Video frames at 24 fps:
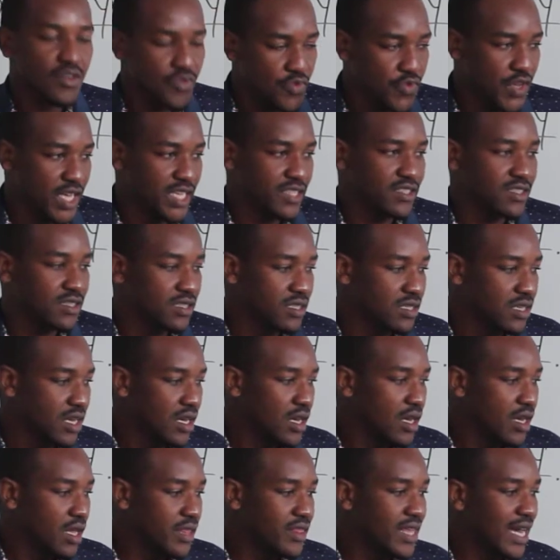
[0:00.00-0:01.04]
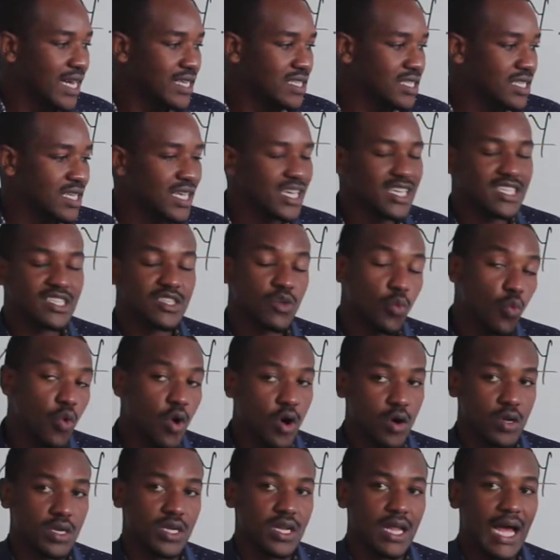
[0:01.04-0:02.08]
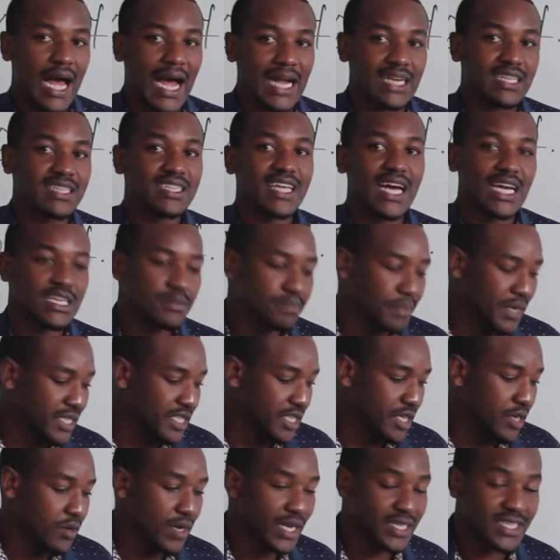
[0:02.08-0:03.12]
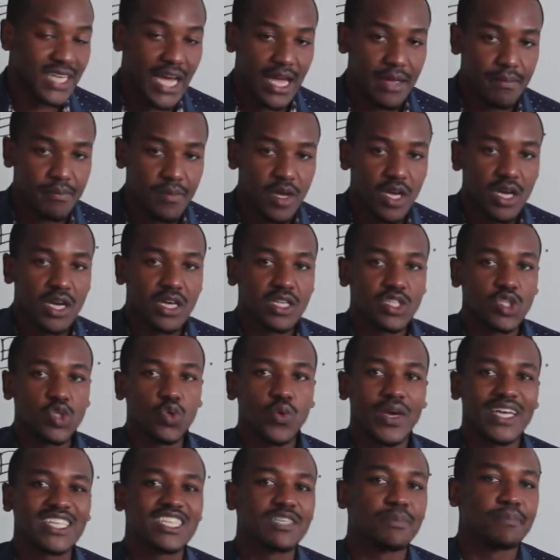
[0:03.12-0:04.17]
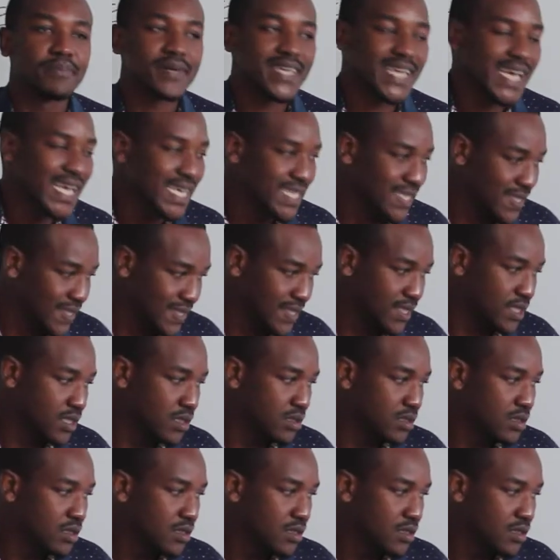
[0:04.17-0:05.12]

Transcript: face that is worn at that particular time to express